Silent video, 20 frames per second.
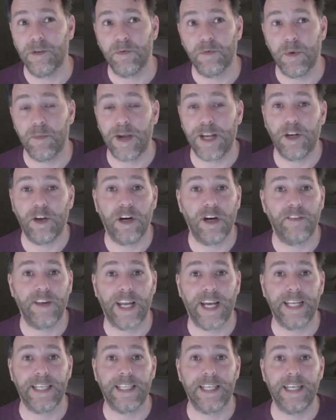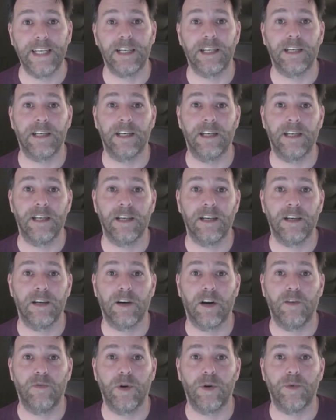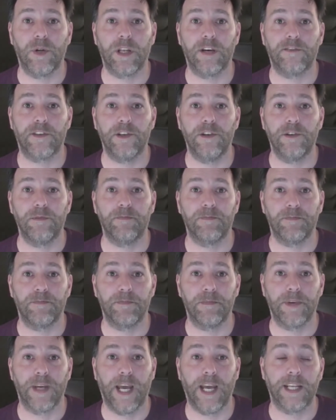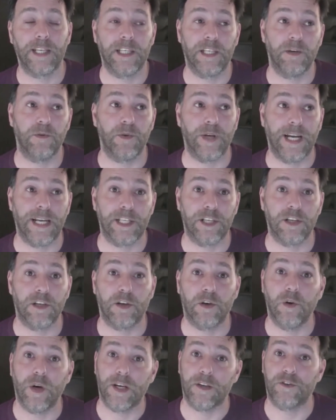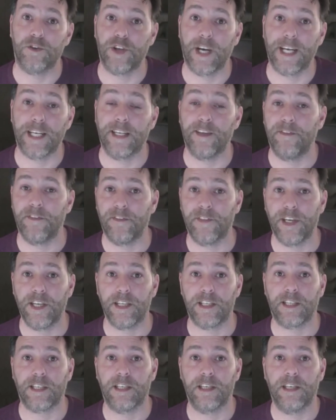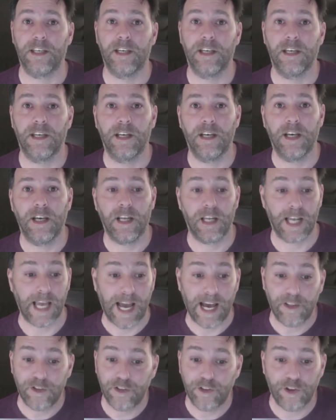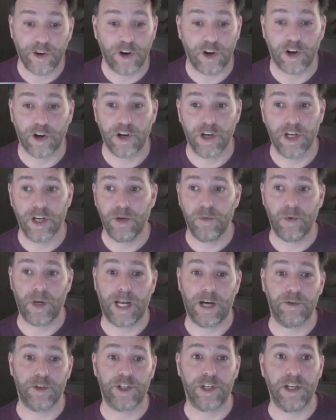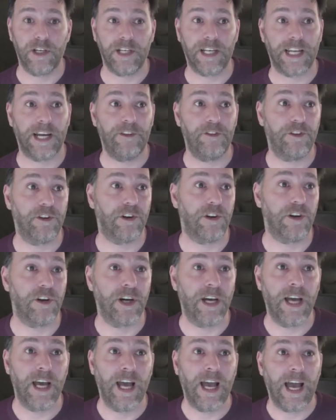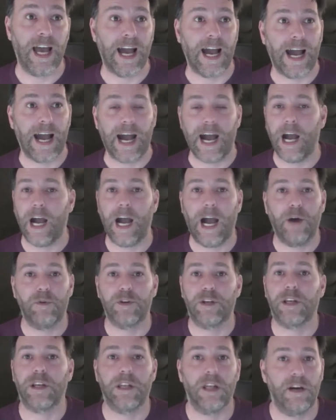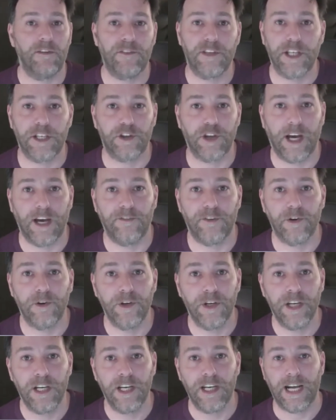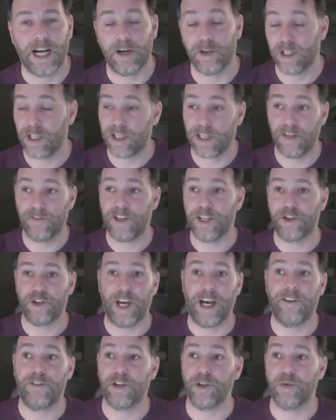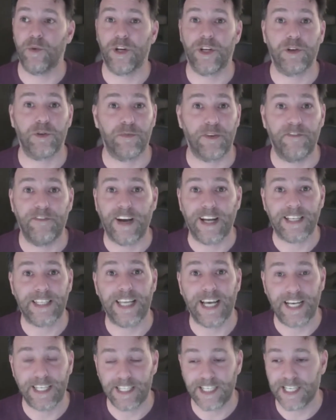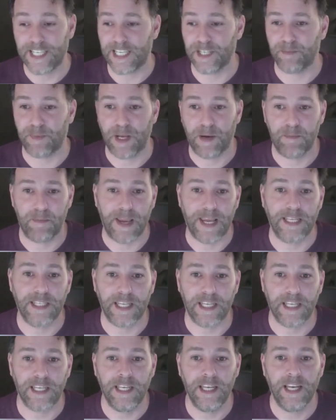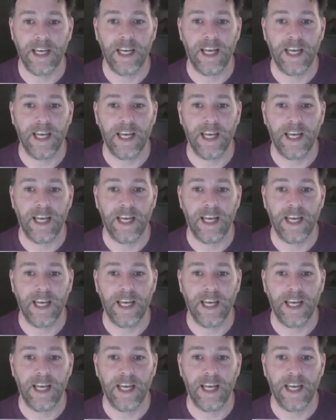we might not have an idea of what we love doing until we actually go out and try different things. Like I thought, when I was younger, I thought, I would love to travel. I would just love to travel the world. It would be fantastic. It would be amazing.